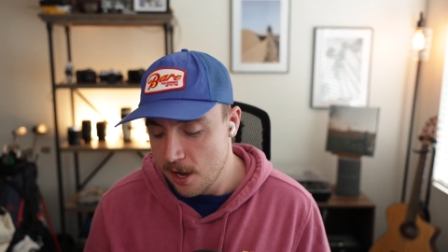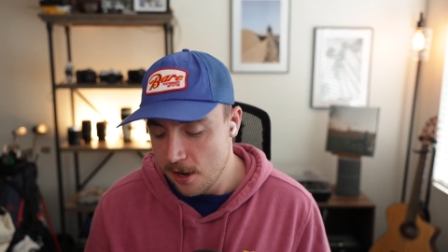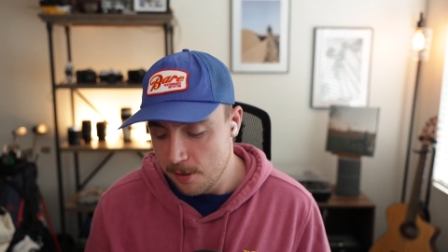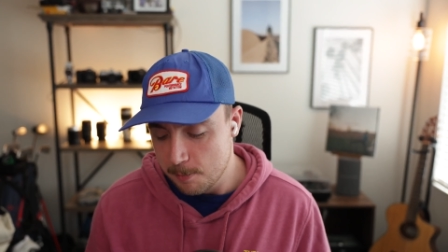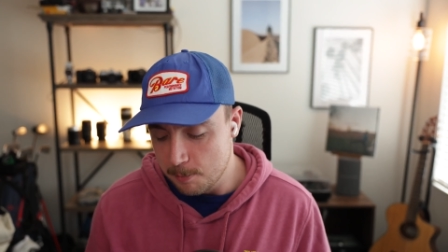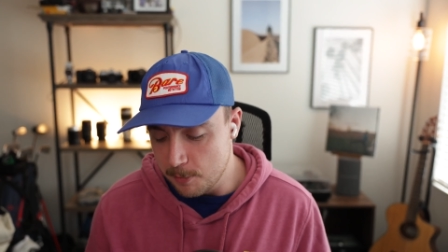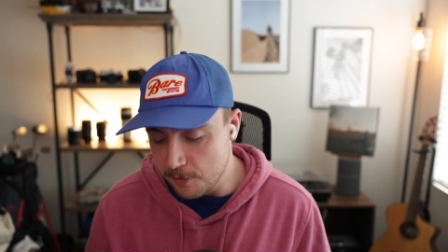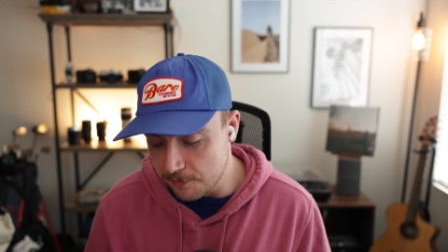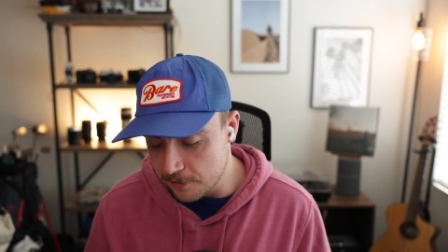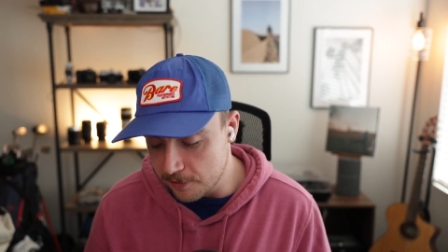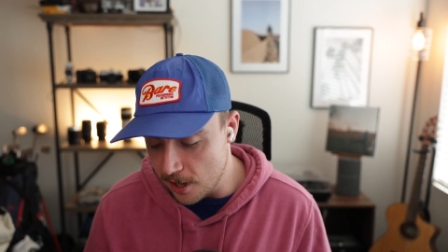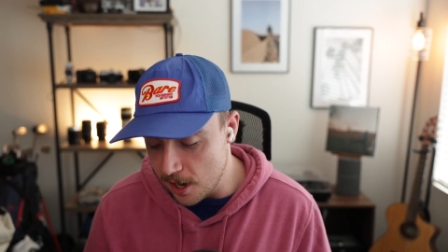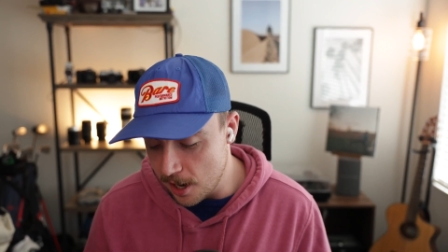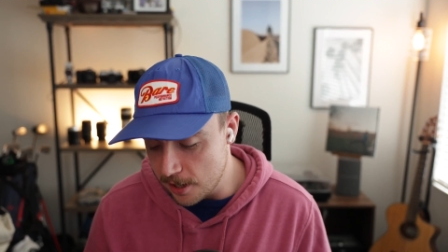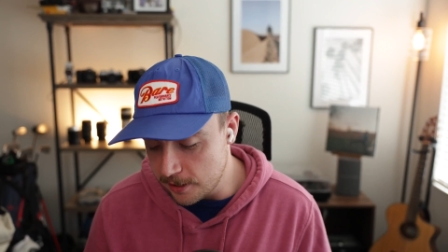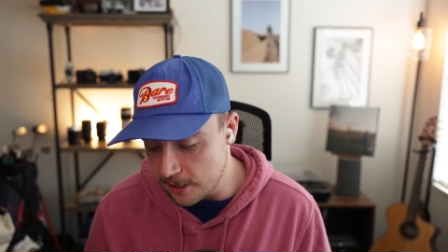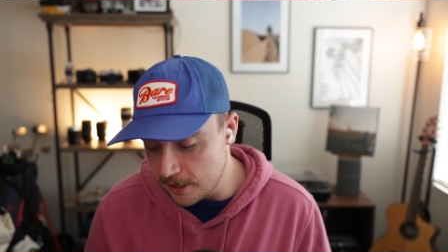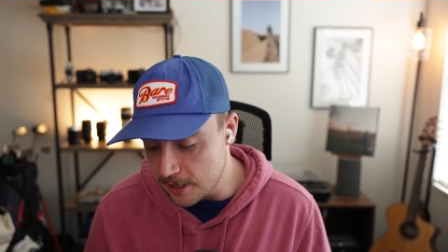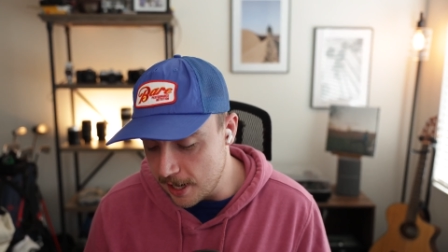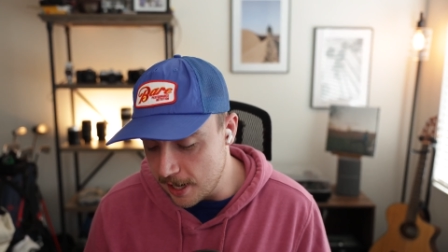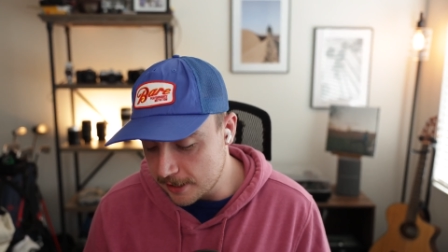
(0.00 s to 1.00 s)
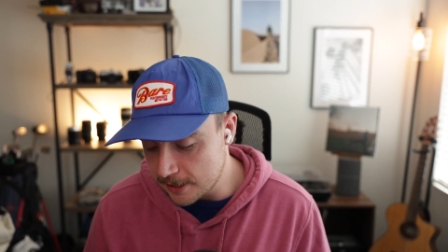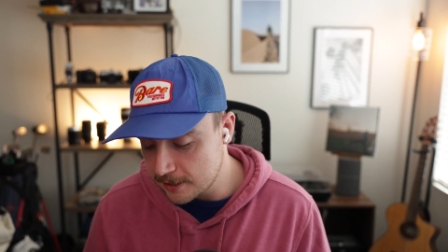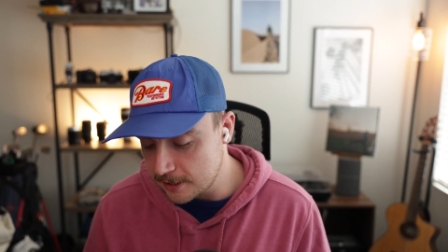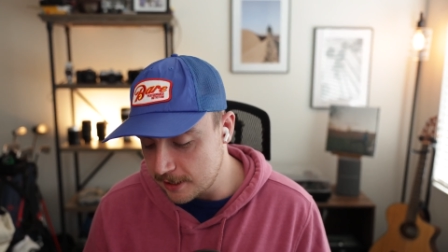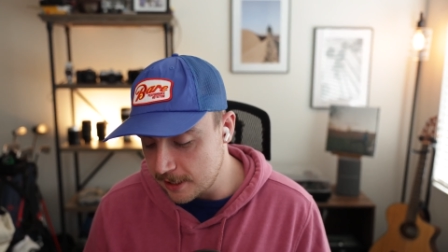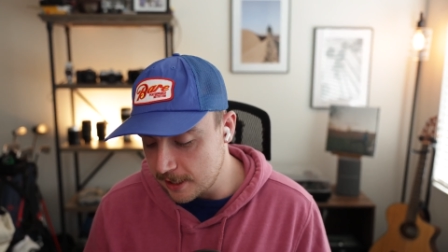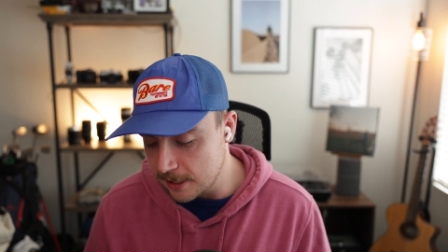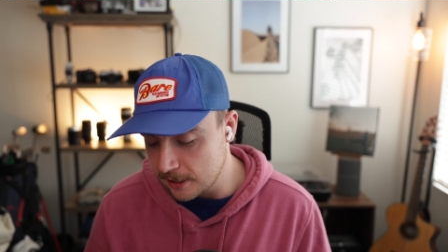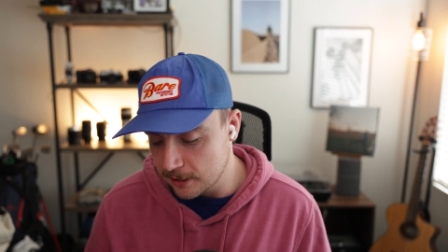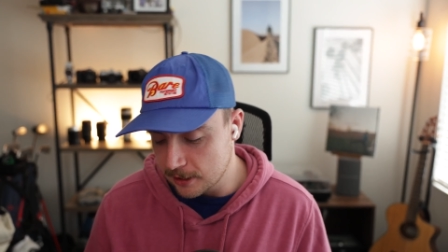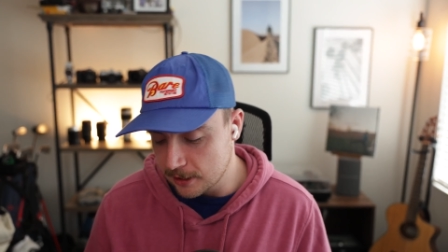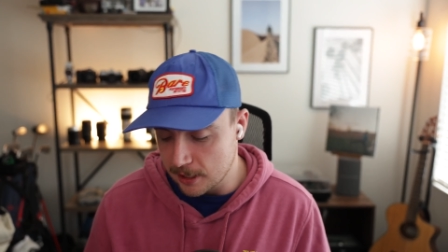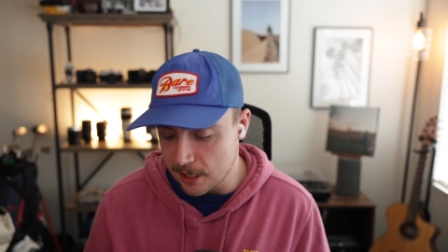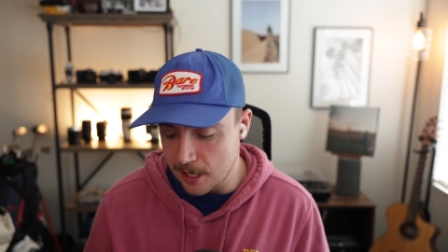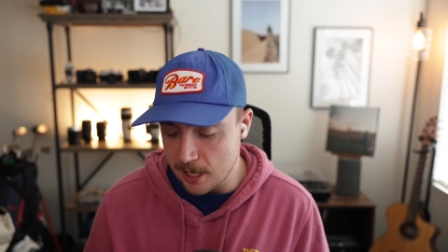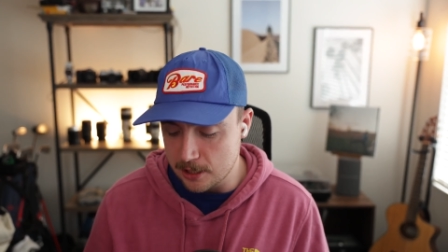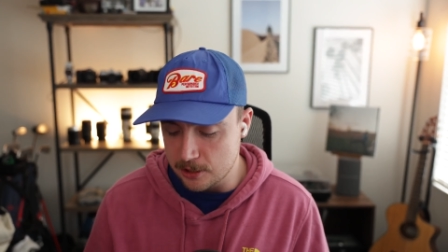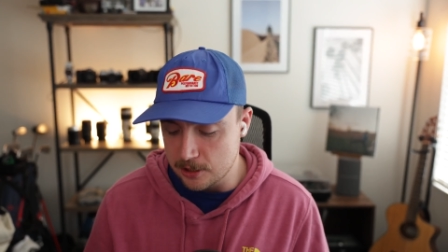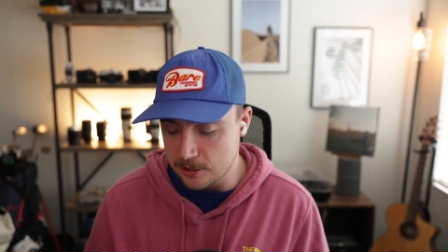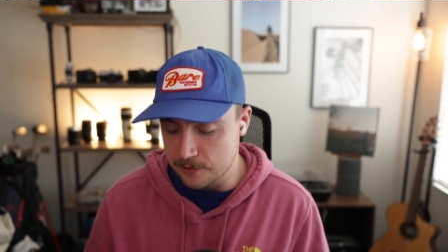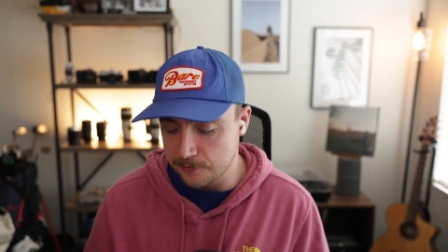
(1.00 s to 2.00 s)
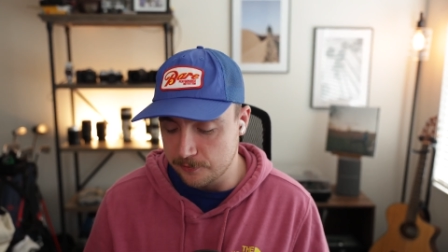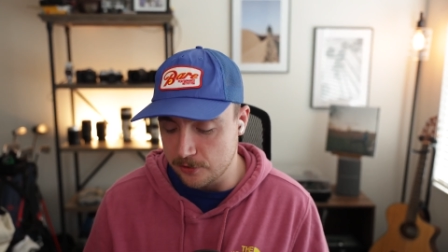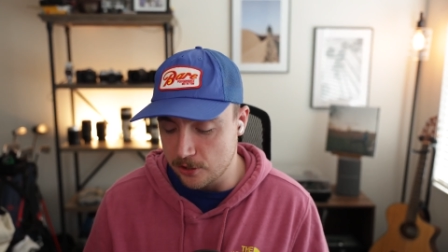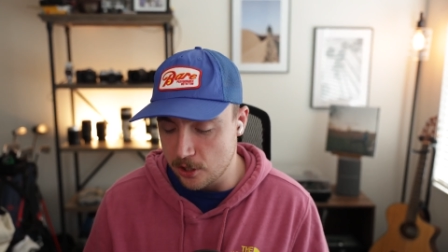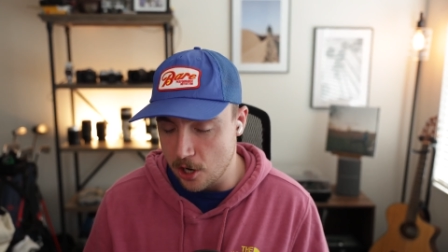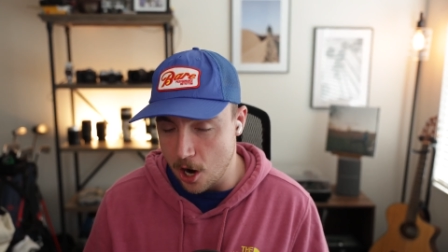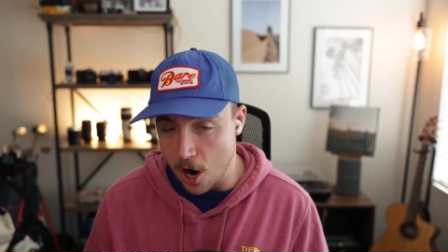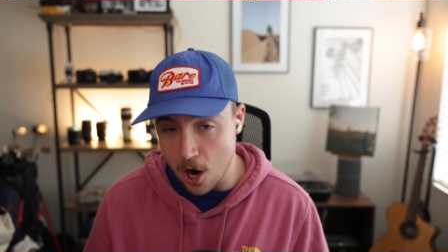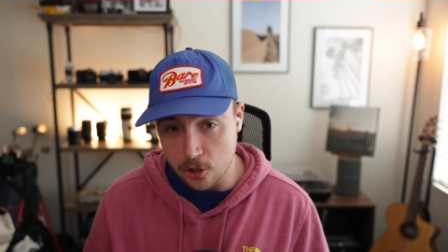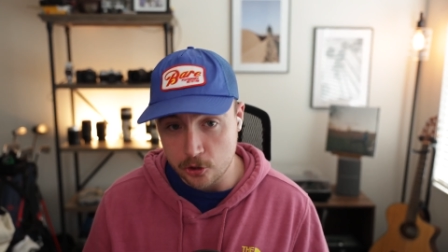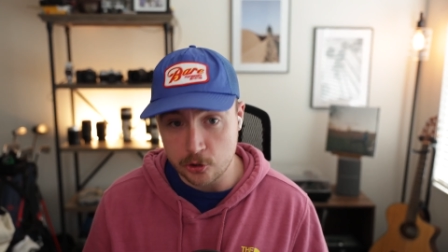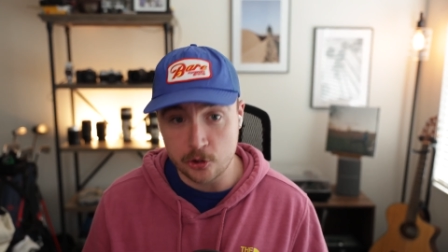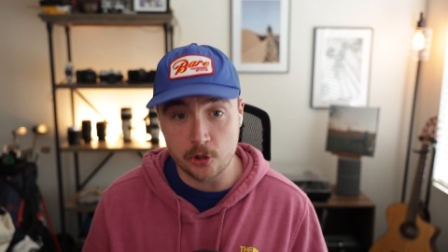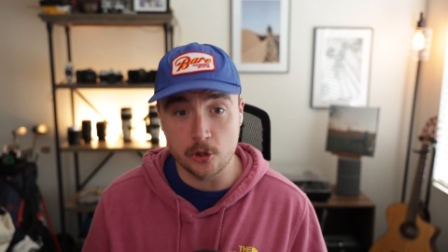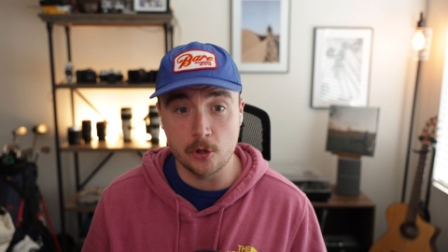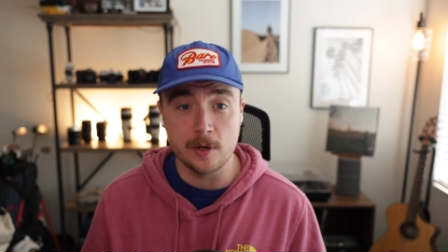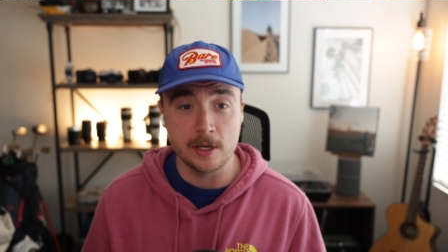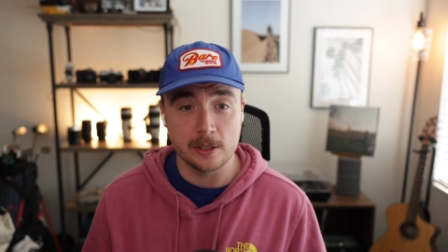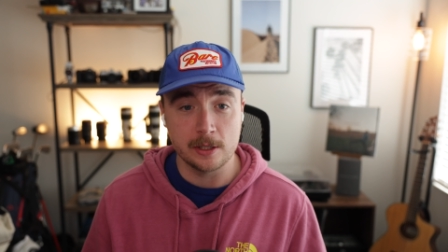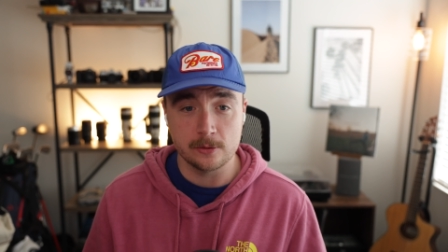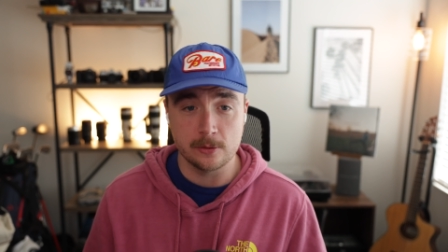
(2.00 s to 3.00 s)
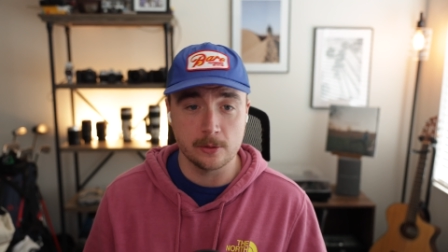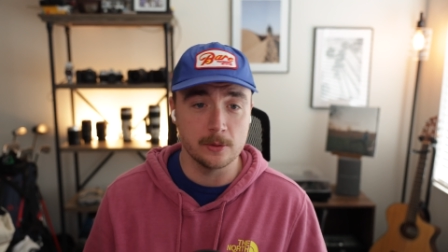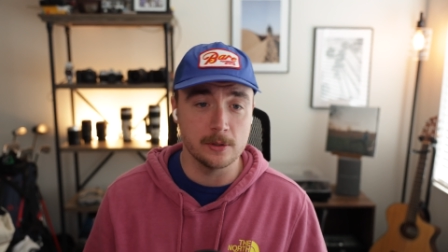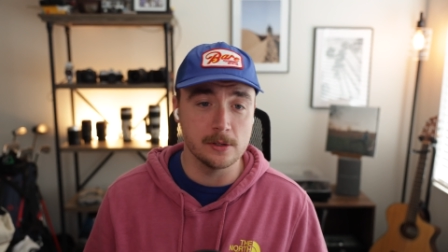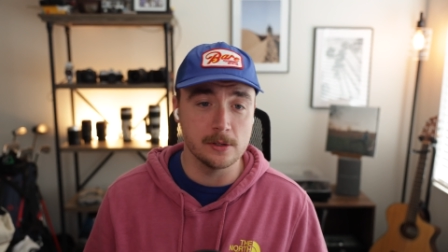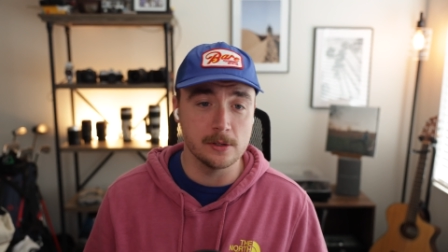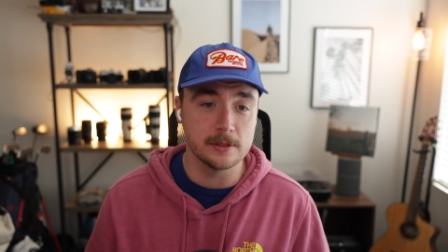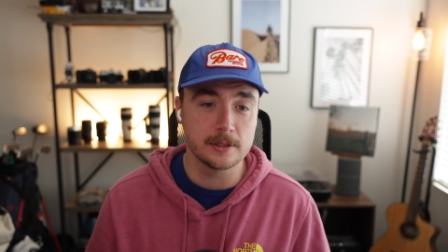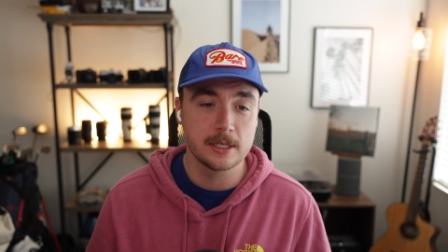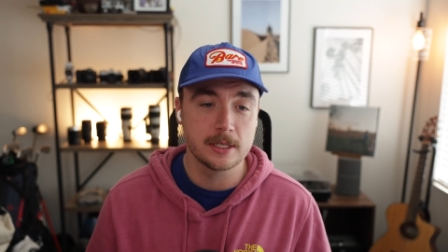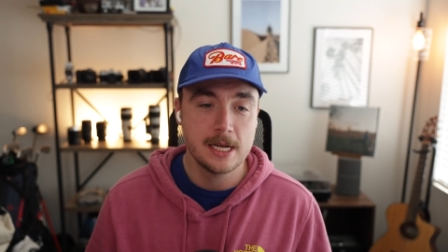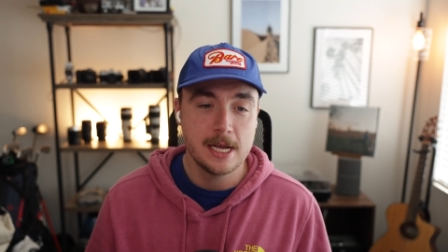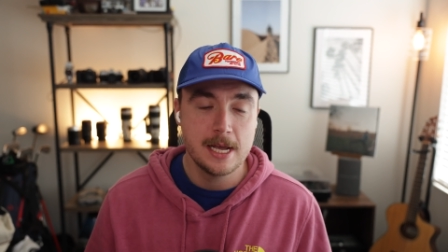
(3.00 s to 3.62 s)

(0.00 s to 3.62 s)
moving on, the next thing, uh, just for our shooting tools